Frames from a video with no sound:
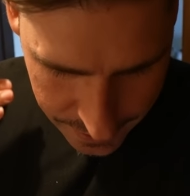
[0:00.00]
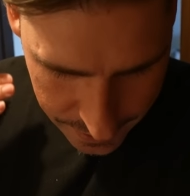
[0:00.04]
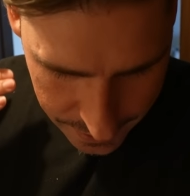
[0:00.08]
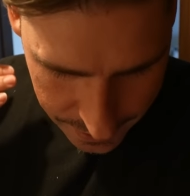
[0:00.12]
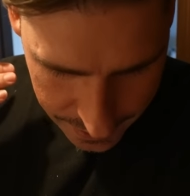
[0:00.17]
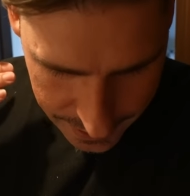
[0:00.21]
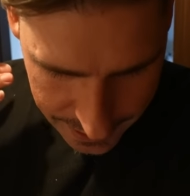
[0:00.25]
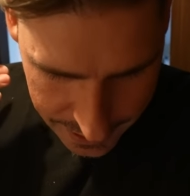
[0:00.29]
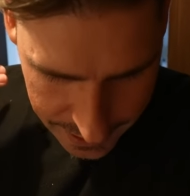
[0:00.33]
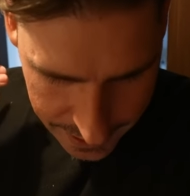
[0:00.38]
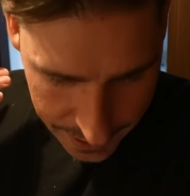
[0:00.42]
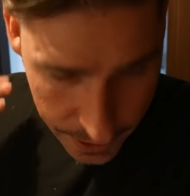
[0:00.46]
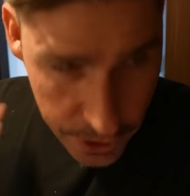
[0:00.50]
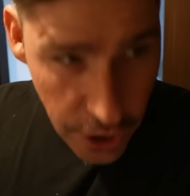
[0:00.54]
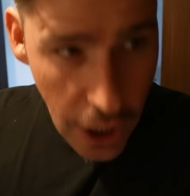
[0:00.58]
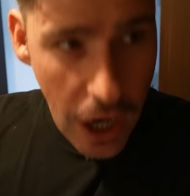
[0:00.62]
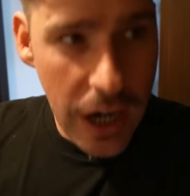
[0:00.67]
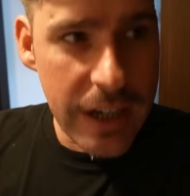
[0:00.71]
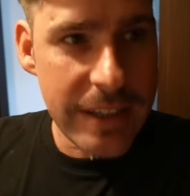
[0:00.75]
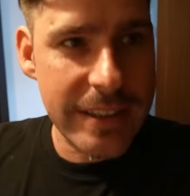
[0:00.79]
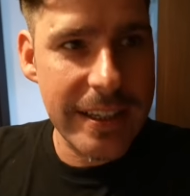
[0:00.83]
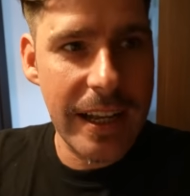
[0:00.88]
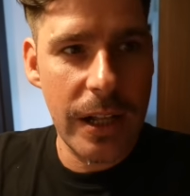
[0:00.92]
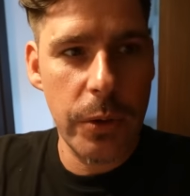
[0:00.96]
a
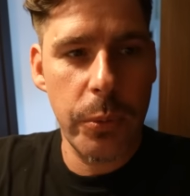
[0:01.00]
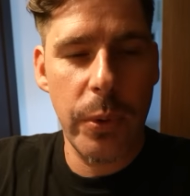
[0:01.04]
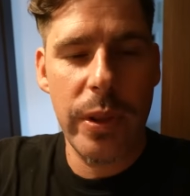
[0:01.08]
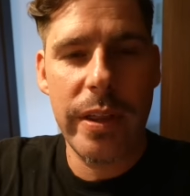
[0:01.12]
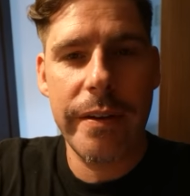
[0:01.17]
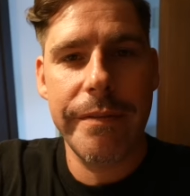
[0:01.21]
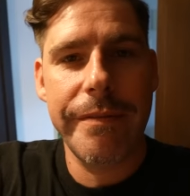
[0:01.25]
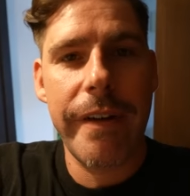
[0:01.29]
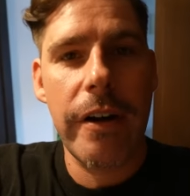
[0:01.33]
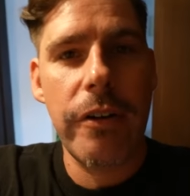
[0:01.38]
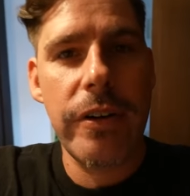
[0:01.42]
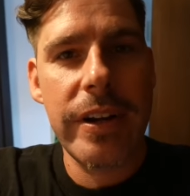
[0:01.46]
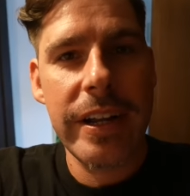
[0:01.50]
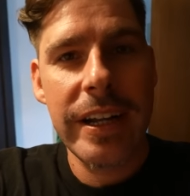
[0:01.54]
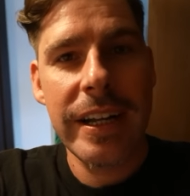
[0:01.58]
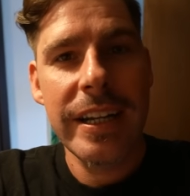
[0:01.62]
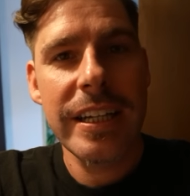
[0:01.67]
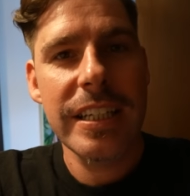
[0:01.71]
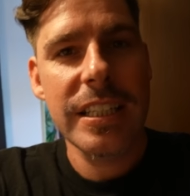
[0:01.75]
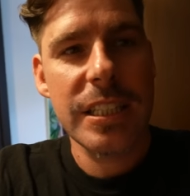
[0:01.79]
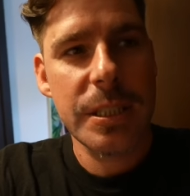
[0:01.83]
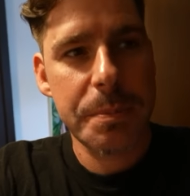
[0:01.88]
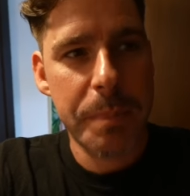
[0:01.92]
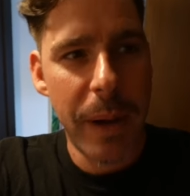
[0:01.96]
cocktail with a very
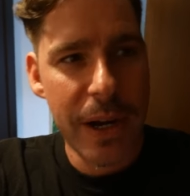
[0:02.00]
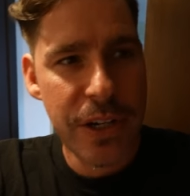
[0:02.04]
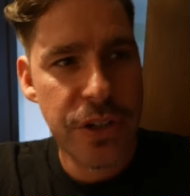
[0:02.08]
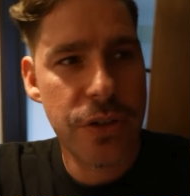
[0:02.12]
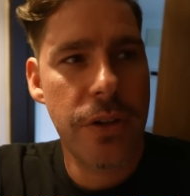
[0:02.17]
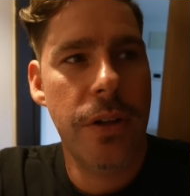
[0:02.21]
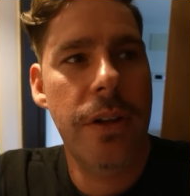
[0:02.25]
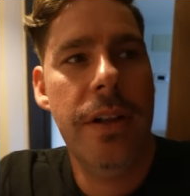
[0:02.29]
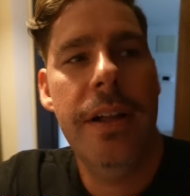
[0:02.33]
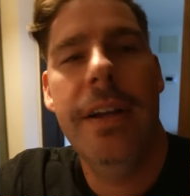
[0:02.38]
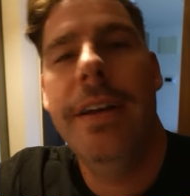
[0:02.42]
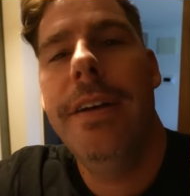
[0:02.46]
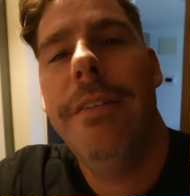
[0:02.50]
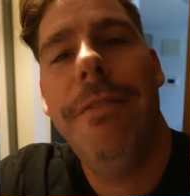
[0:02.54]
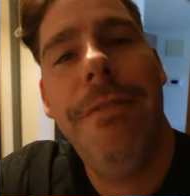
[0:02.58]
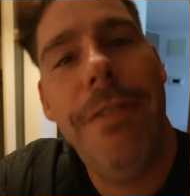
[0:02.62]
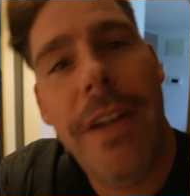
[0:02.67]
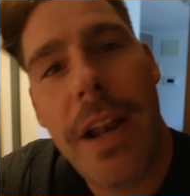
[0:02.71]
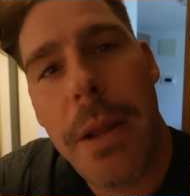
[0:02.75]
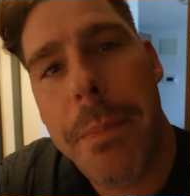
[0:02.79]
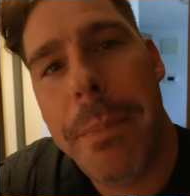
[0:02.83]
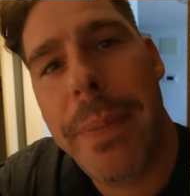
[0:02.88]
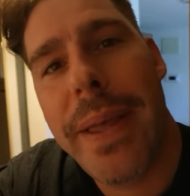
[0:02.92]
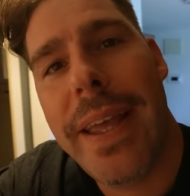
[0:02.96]
special
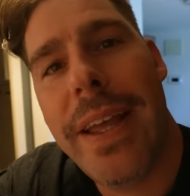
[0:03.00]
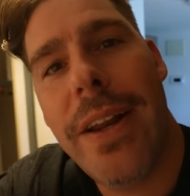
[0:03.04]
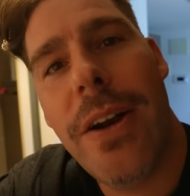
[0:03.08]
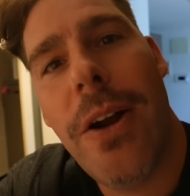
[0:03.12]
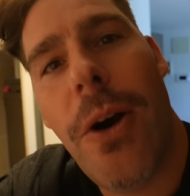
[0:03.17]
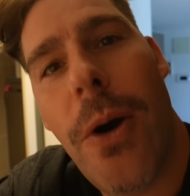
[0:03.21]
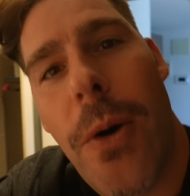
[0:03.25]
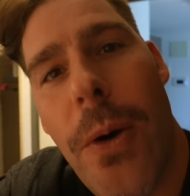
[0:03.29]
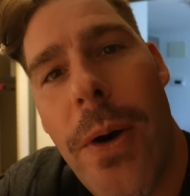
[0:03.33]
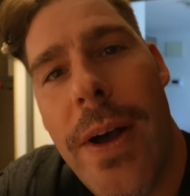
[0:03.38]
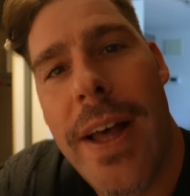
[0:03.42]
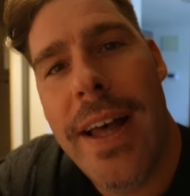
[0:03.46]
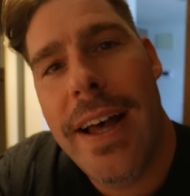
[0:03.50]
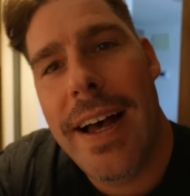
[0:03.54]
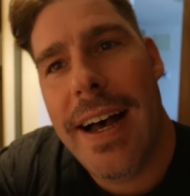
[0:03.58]
Filipino